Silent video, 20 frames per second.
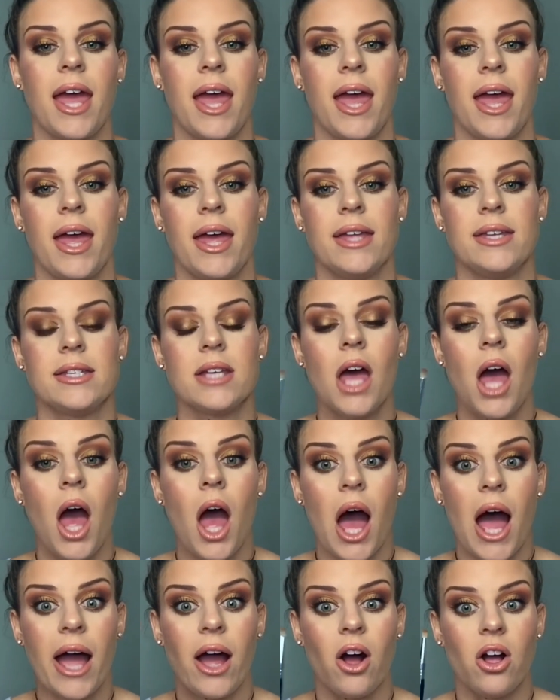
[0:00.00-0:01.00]
and
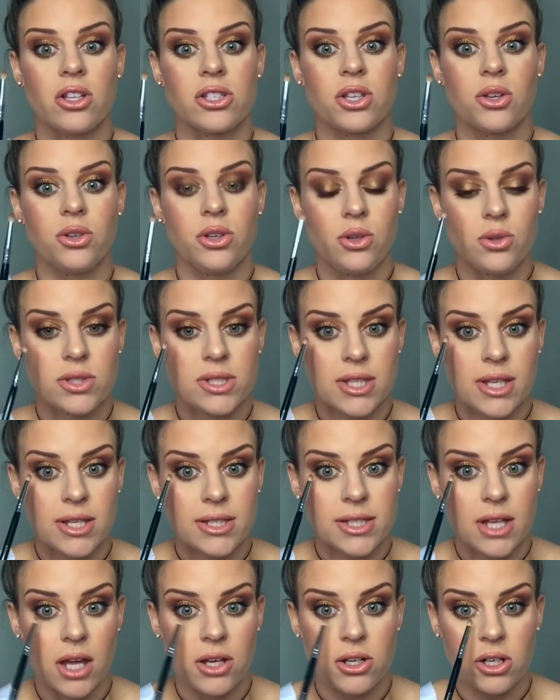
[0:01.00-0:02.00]
I also use
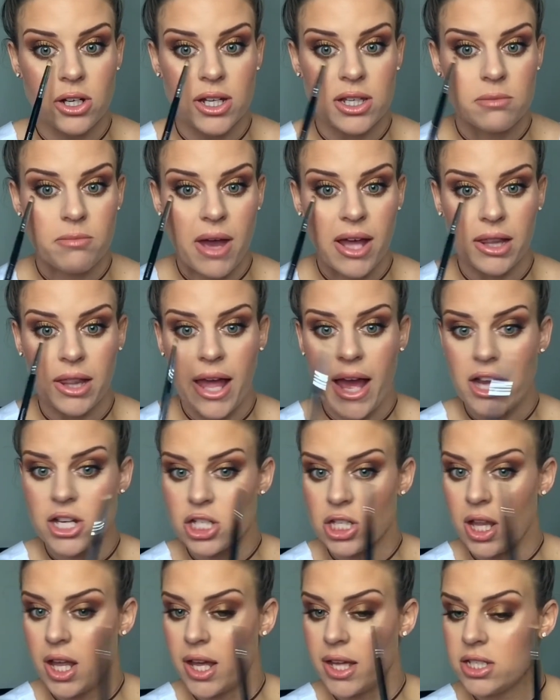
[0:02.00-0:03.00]
this underneath my
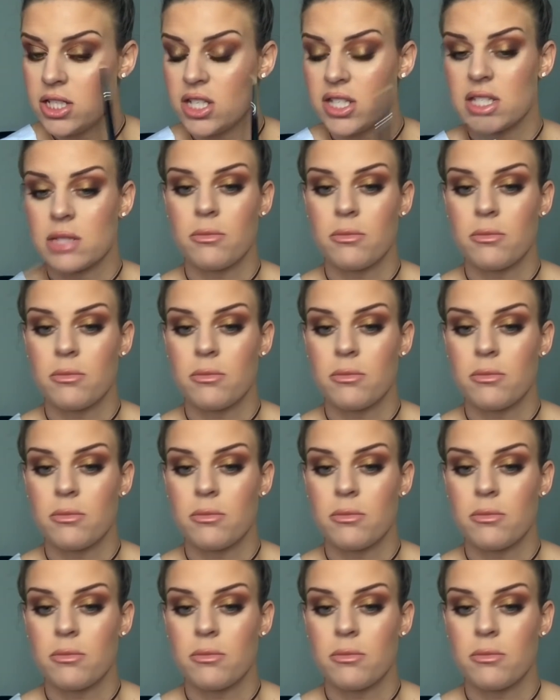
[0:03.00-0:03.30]
lash line to